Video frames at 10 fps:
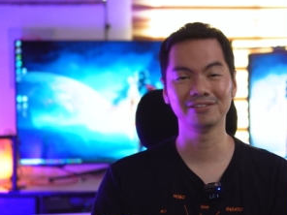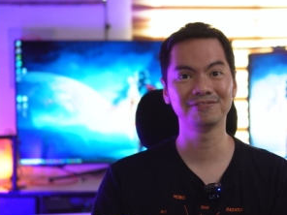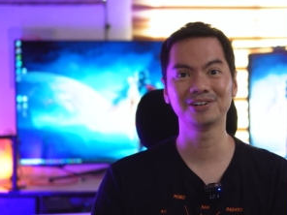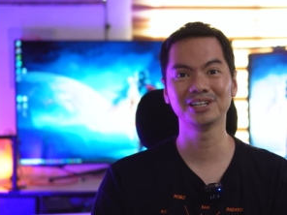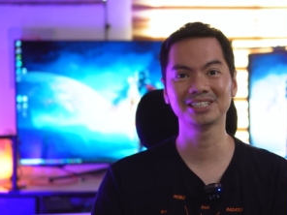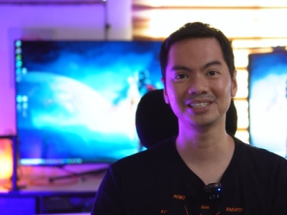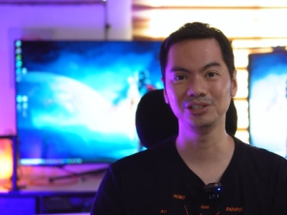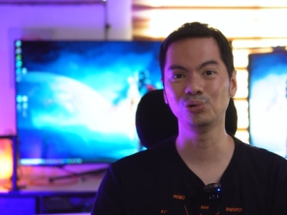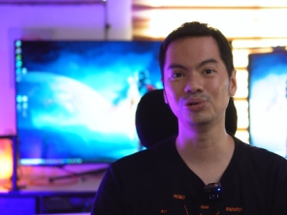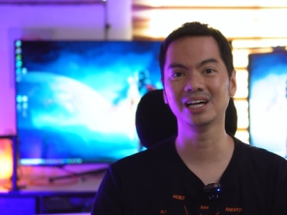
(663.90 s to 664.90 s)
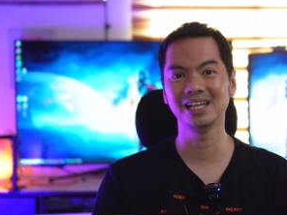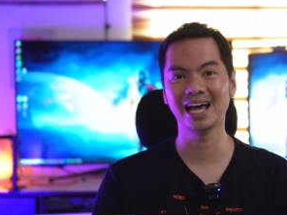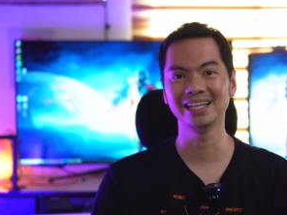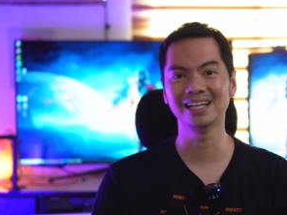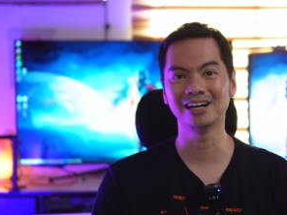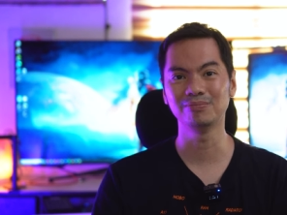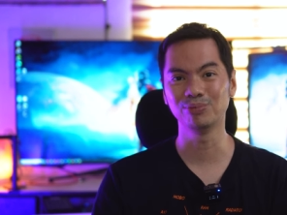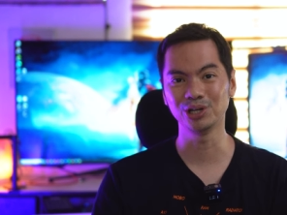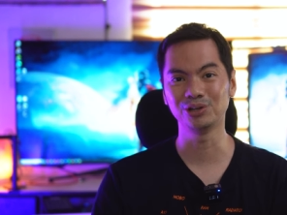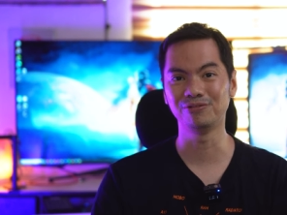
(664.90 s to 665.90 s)
their first yoga lineup
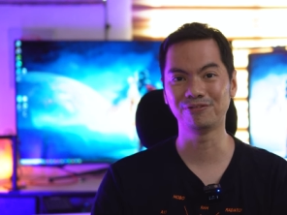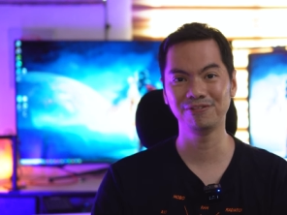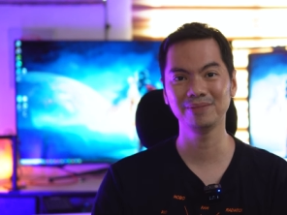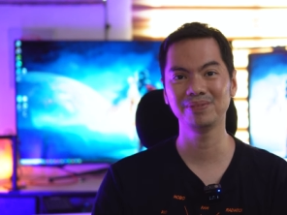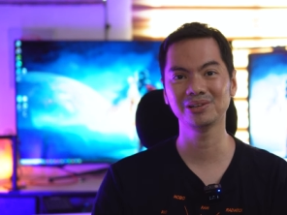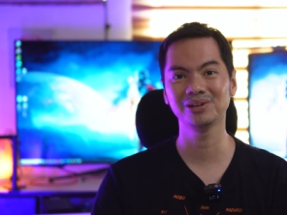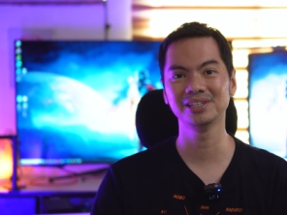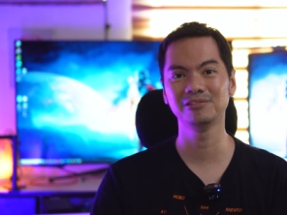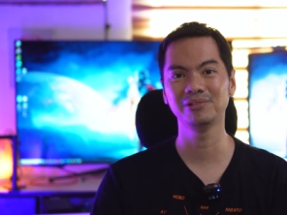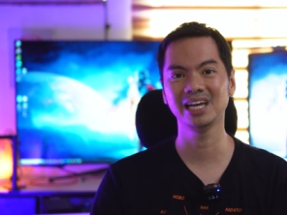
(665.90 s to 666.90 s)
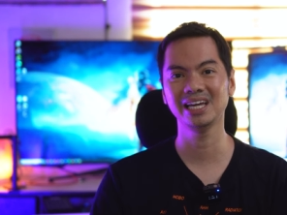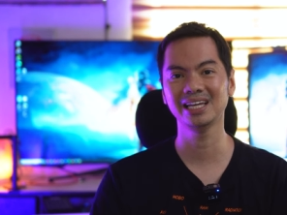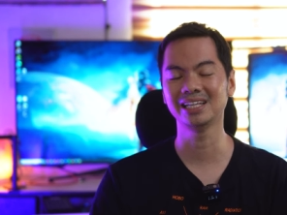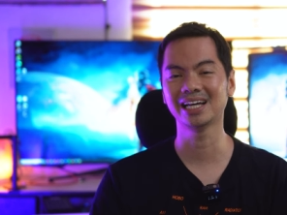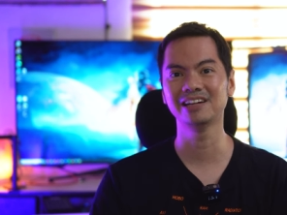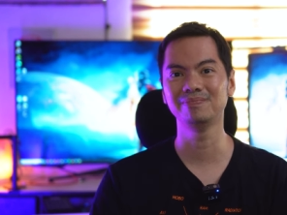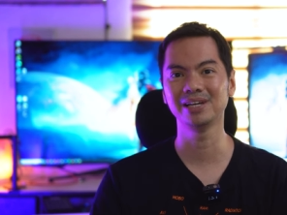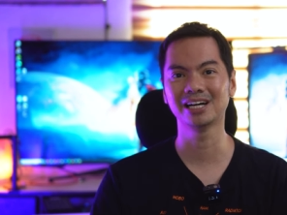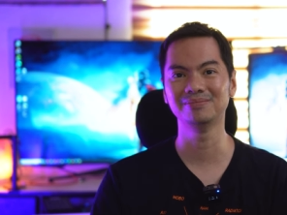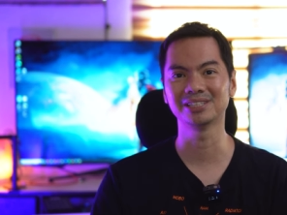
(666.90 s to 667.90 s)
where you could flip it all the way and it kind of
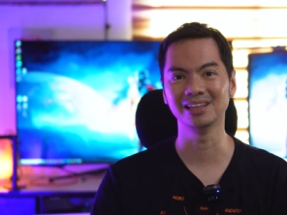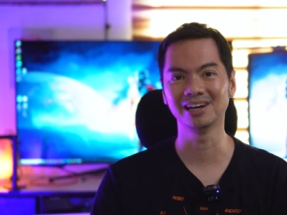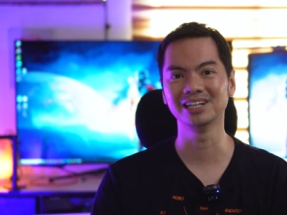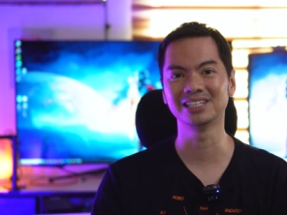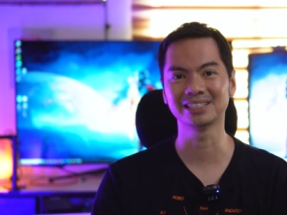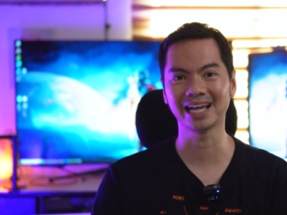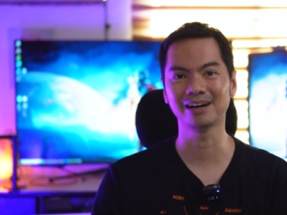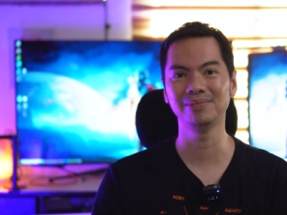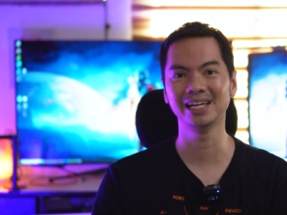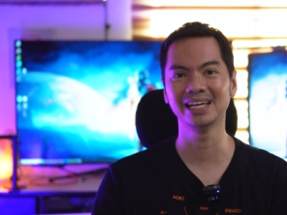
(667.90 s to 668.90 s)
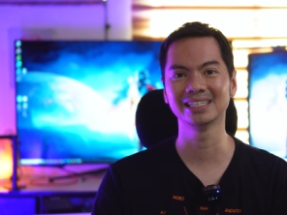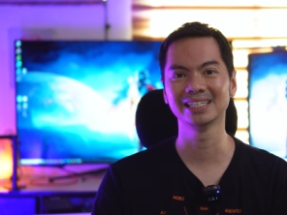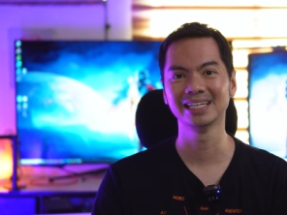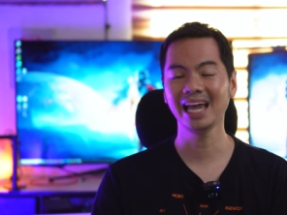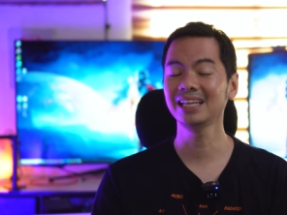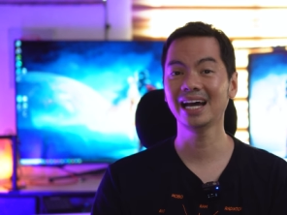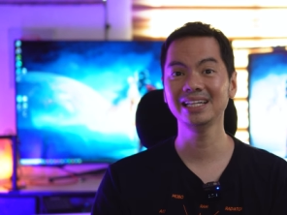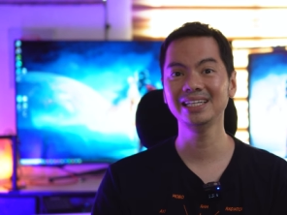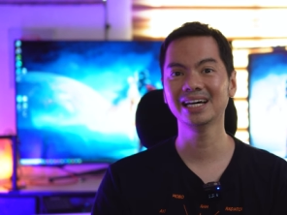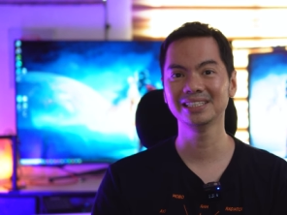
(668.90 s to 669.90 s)
becomes a large tablet. And the
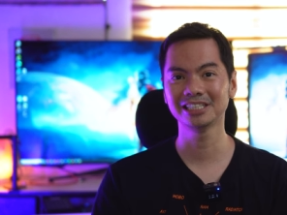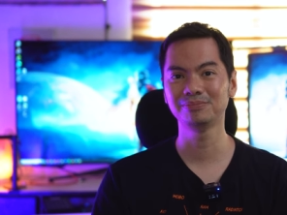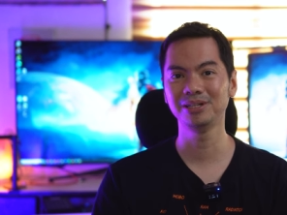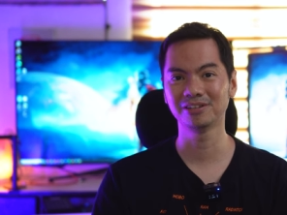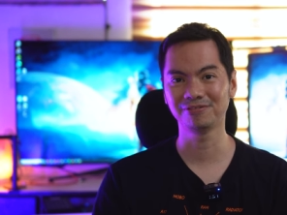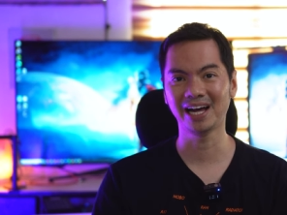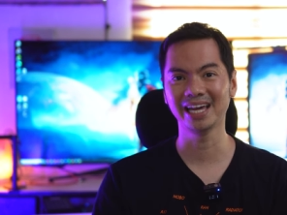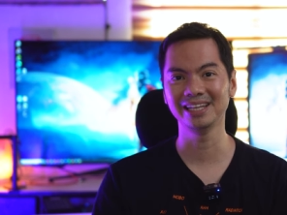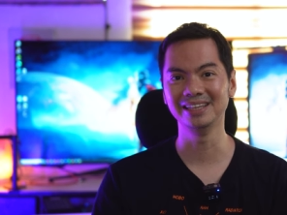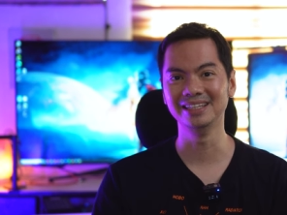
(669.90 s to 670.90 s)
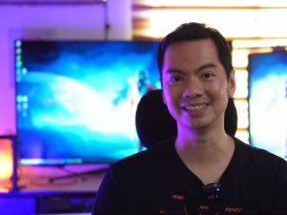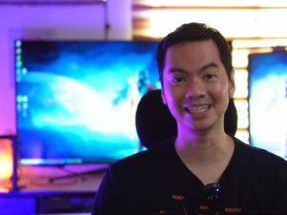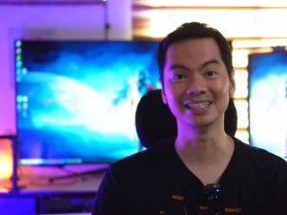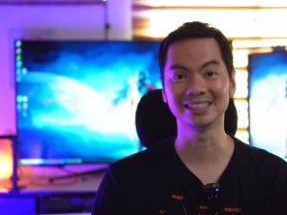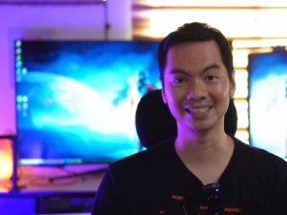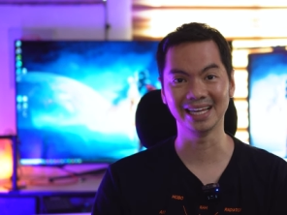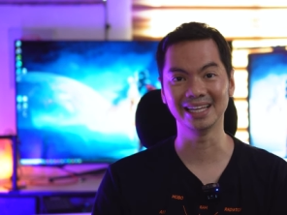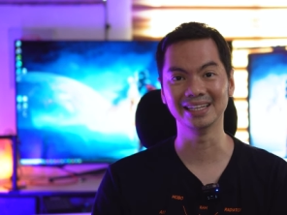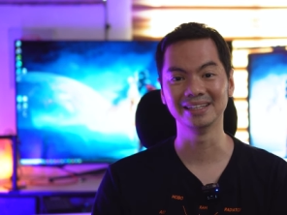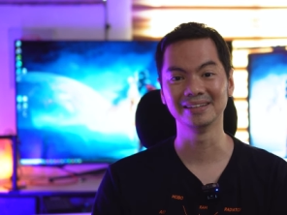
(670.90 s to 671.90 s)
idea has just been refined since
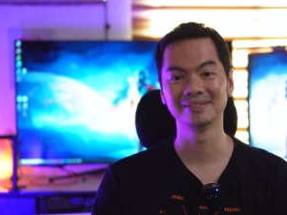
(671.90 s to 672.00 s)
then.